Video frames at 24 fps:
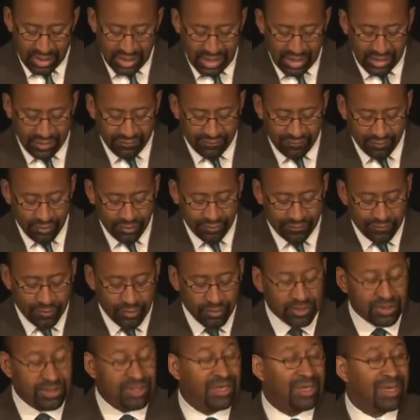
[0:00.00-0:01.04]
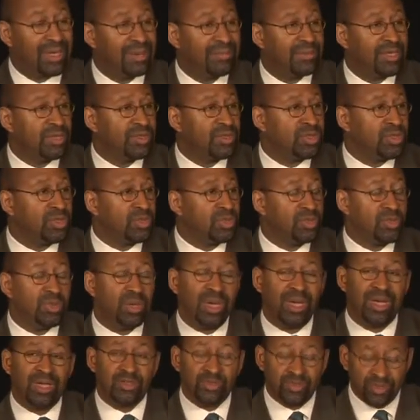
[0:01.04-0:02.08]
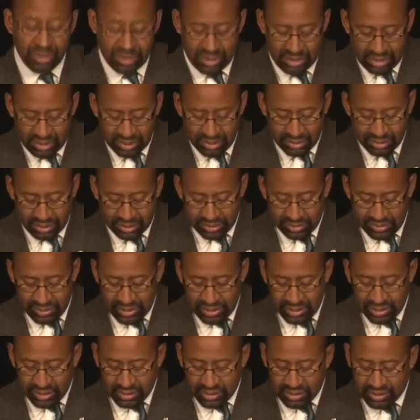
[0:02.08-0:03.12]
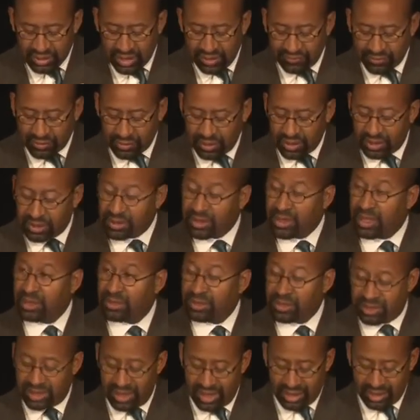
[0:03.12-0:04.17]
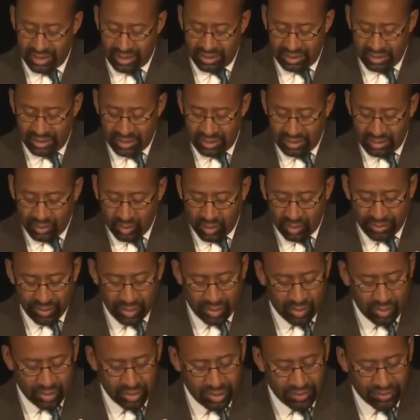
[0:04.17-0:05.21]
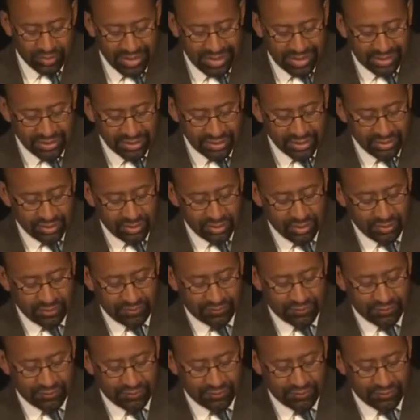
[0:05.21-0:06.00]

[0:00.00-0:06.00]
And for the first time in 200 years, several adult shad were recorded passing through the